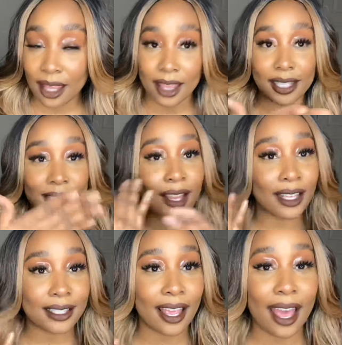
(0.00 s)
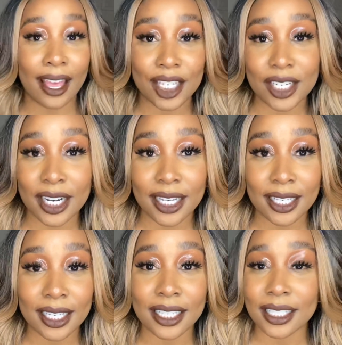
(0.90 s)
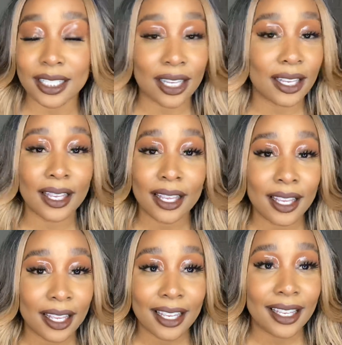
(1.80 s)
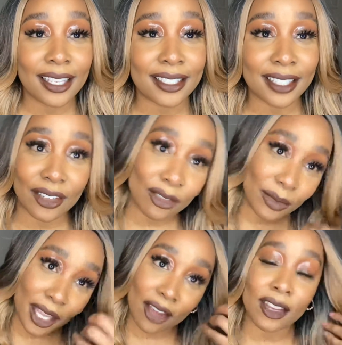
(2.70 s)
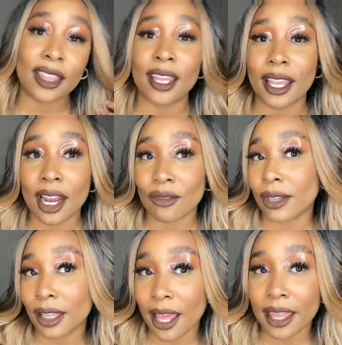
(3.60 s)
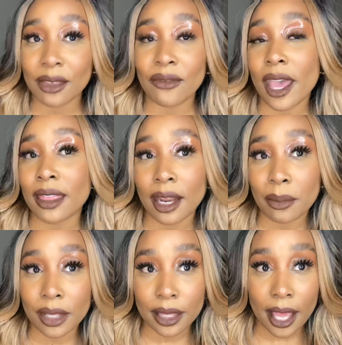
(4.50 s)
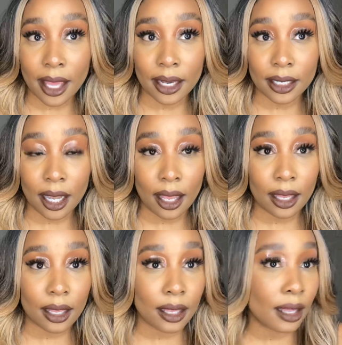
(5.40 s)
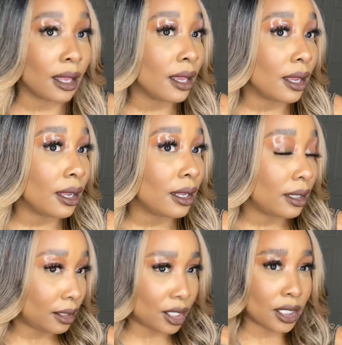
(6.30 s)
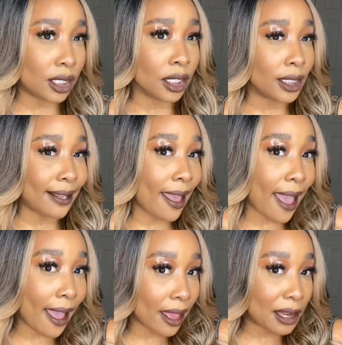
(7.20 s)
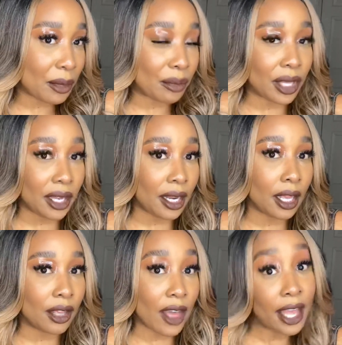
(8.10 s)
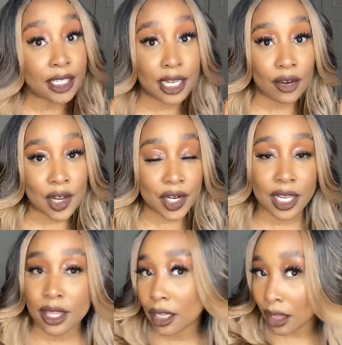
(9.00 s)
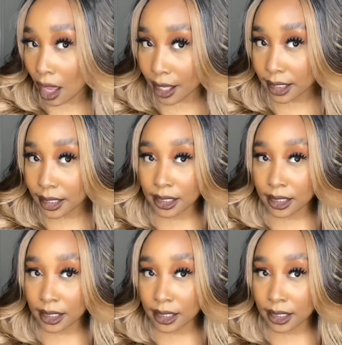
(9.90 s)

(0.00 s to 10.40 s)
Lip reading: this glossy eye trend is giving me everything, and I really like the fact that I put that just a tad bit of eyeshadow underneath the gloss,